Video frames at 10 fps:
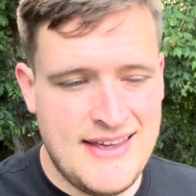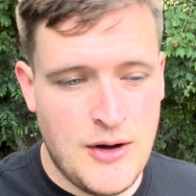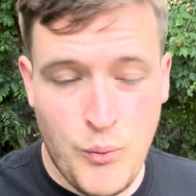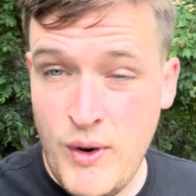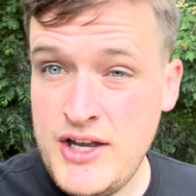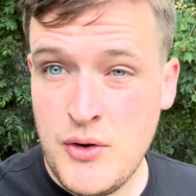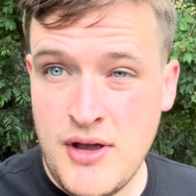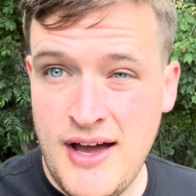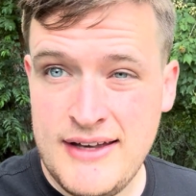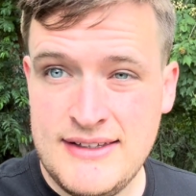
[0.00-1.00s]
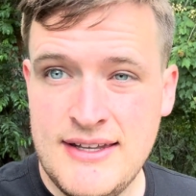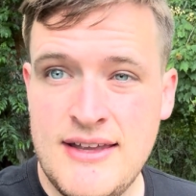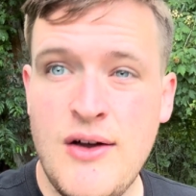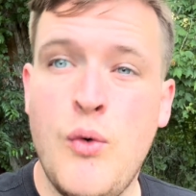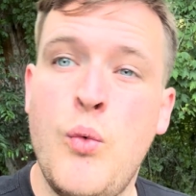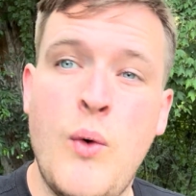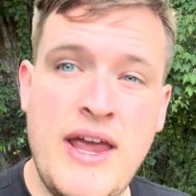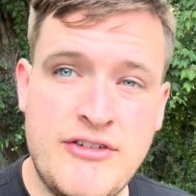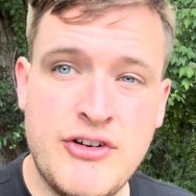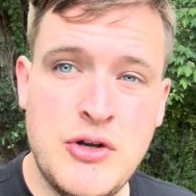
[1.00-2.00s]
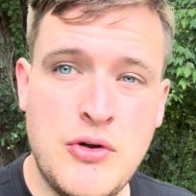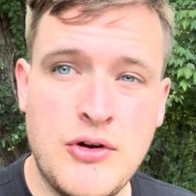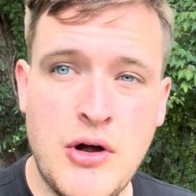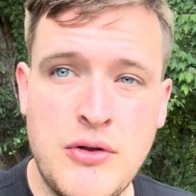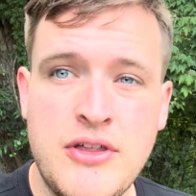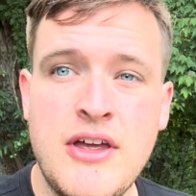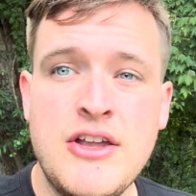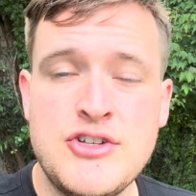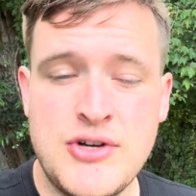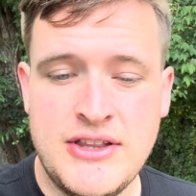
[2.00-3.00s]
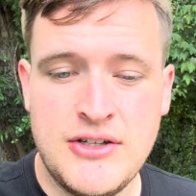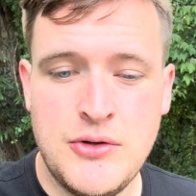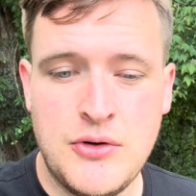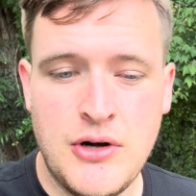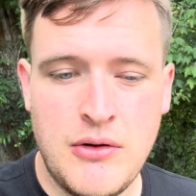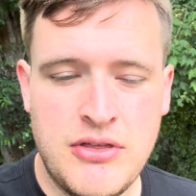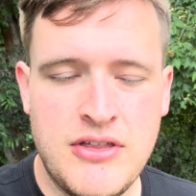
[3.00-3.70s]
window cut, wait for new growth, treat the new growth.